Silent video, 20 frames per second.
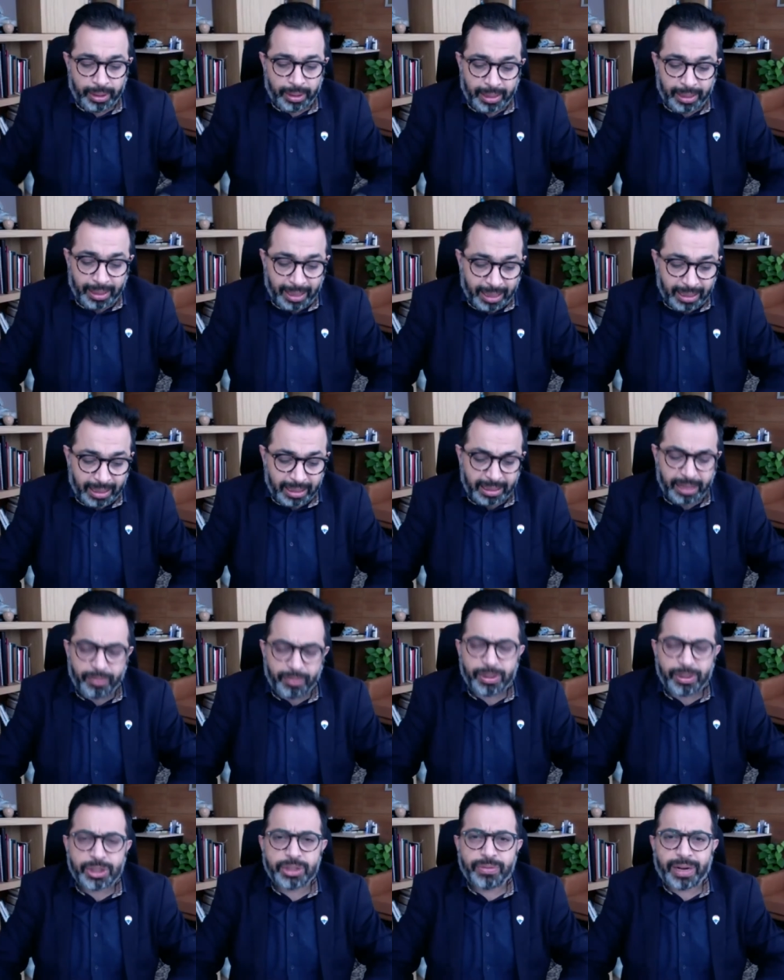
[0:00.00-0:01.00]
another thing
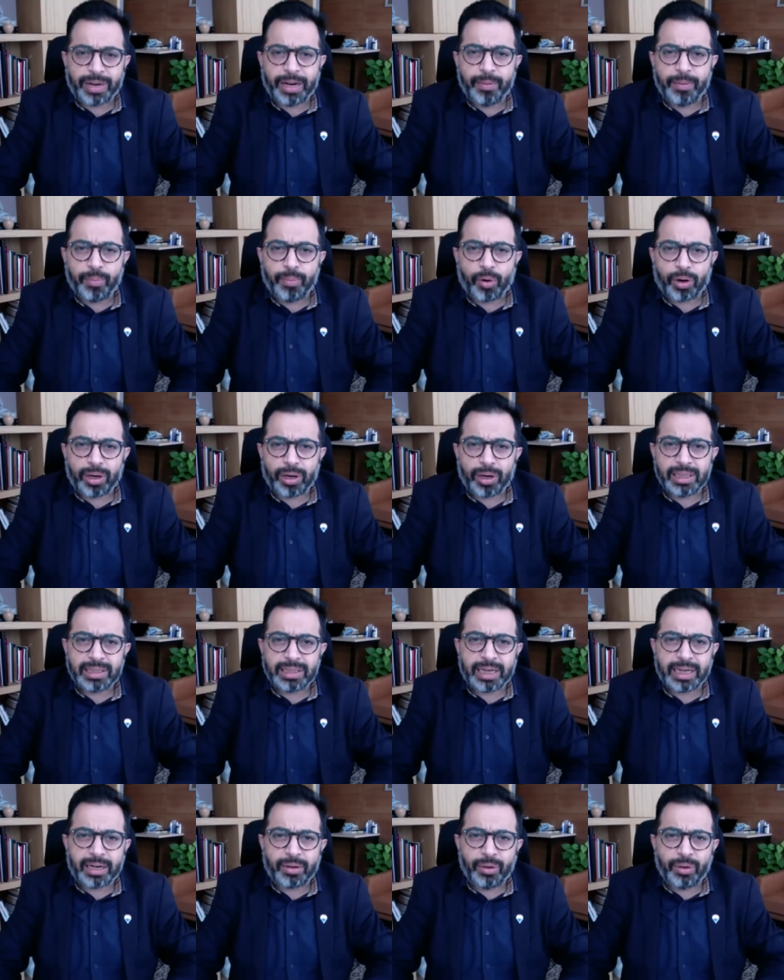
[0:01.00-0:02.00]
which is very important is
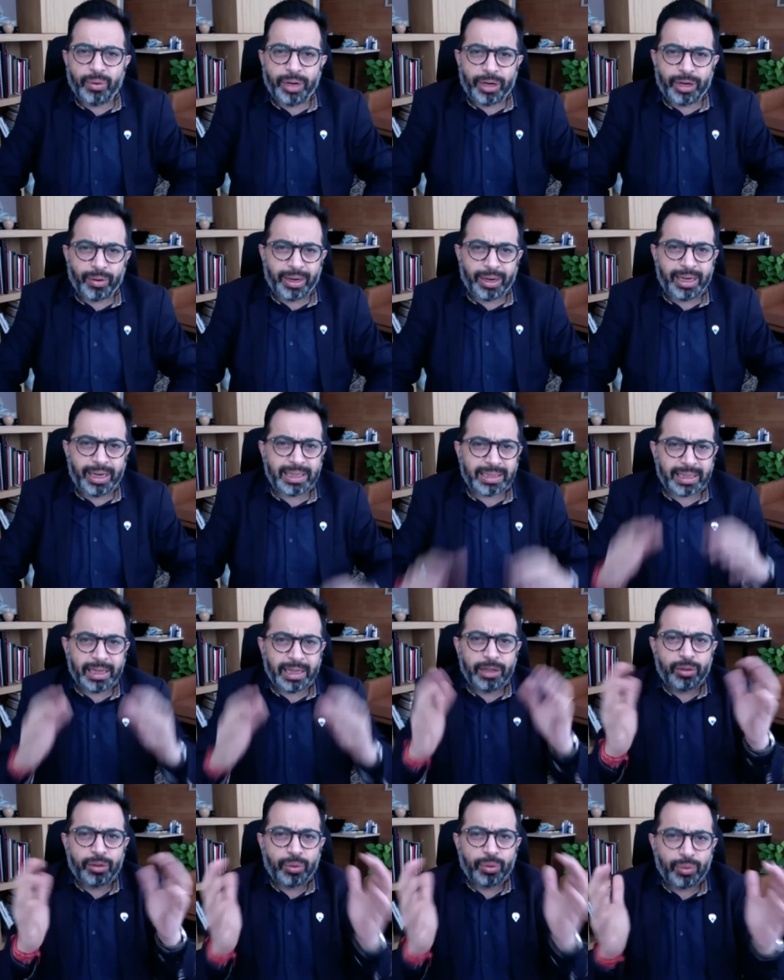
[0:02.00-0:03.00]
that you need to really
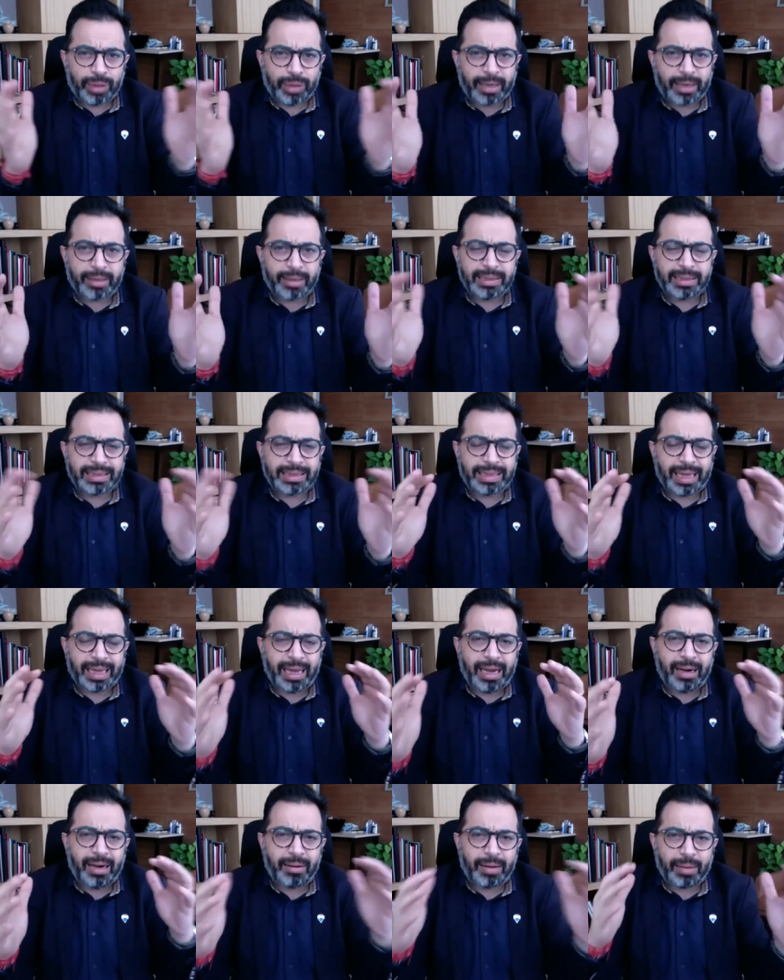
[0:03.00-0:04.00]
think through that
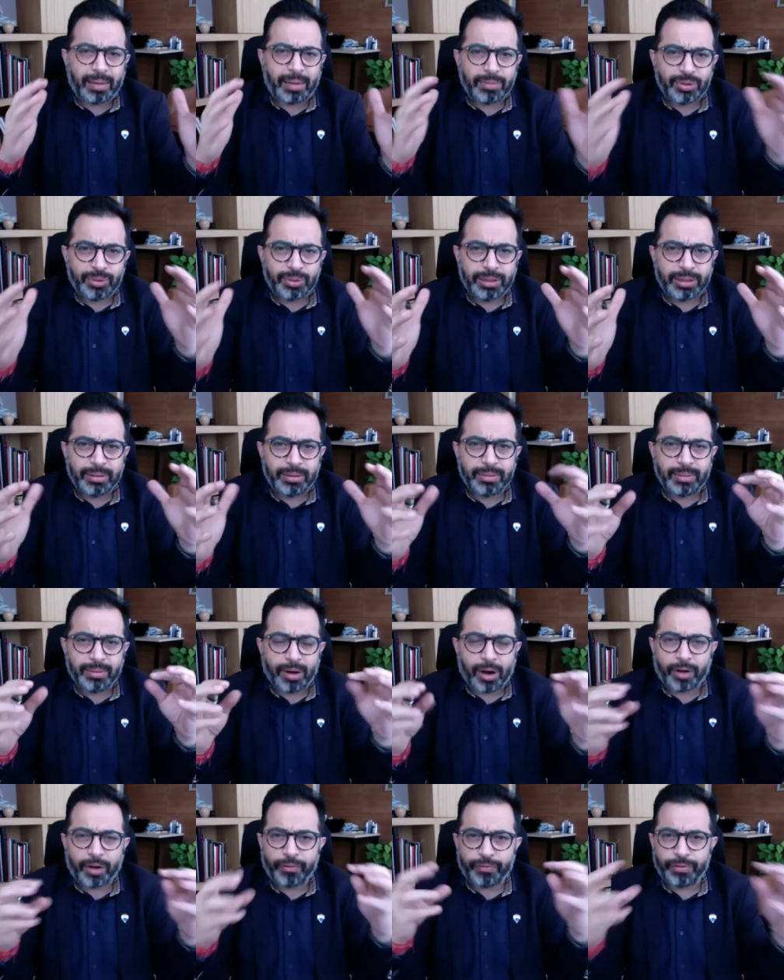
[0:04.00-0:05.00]
scale comes with a
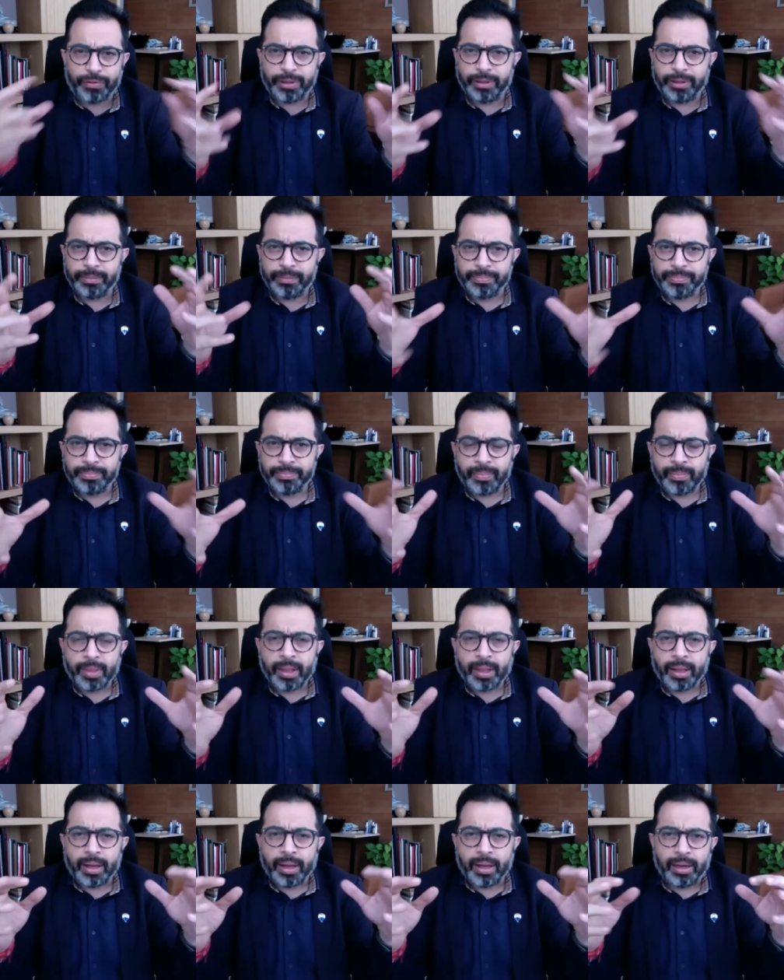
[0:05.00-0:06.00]
lot of uh,
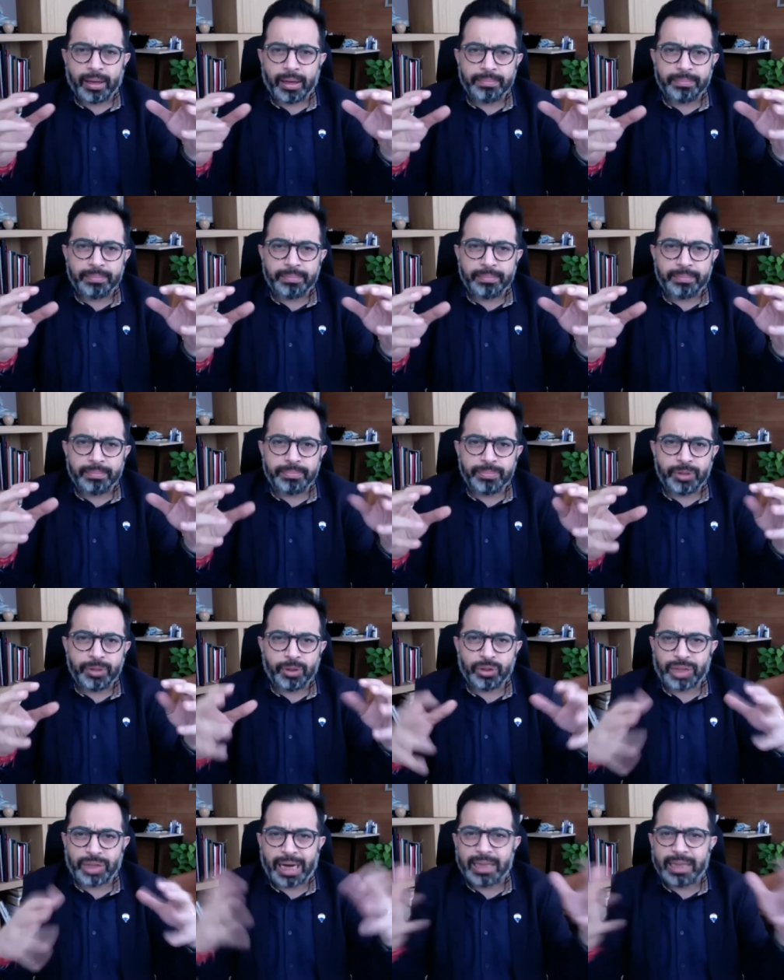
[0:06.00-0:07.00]
uh, you know
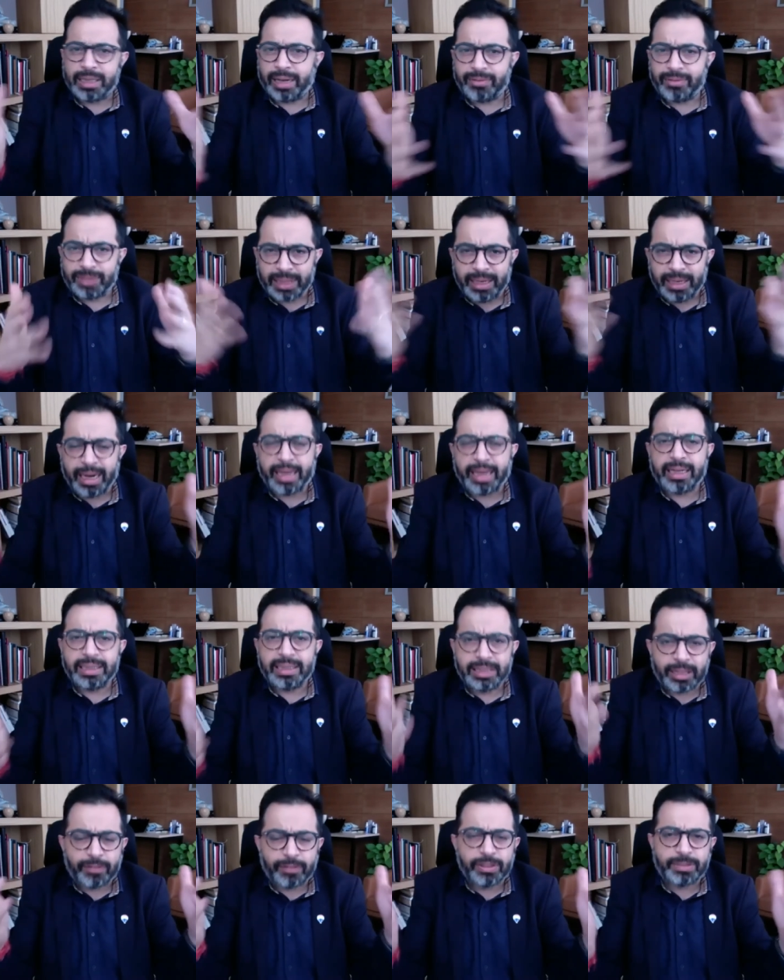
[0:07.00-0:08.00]
challenges i've seen like in
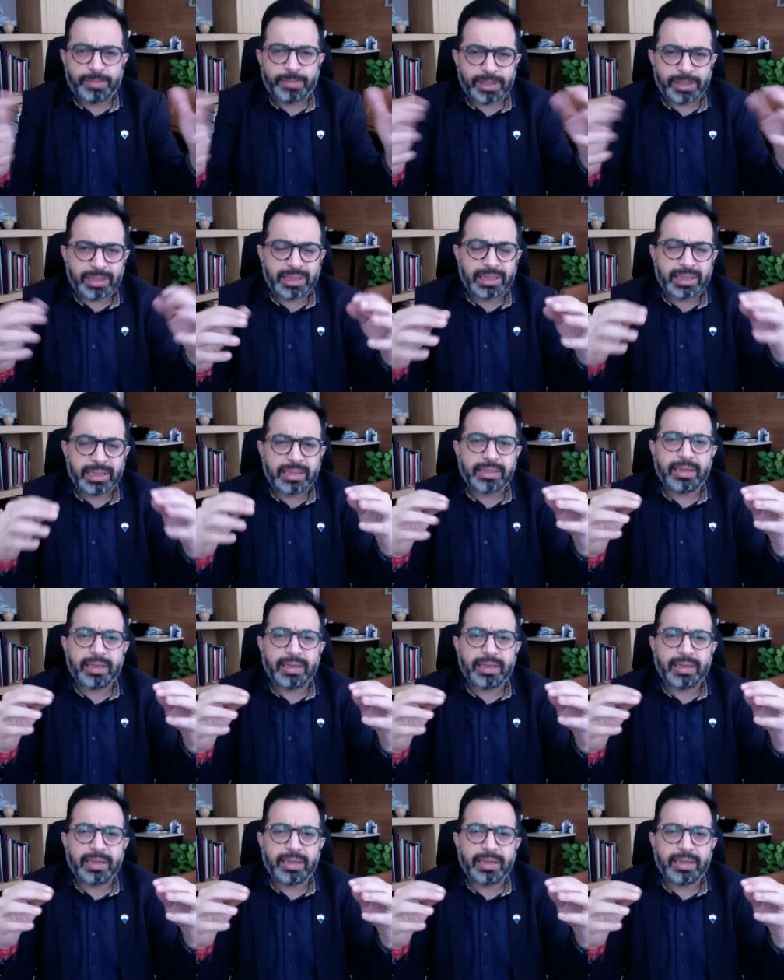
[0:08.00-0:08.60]
service businesses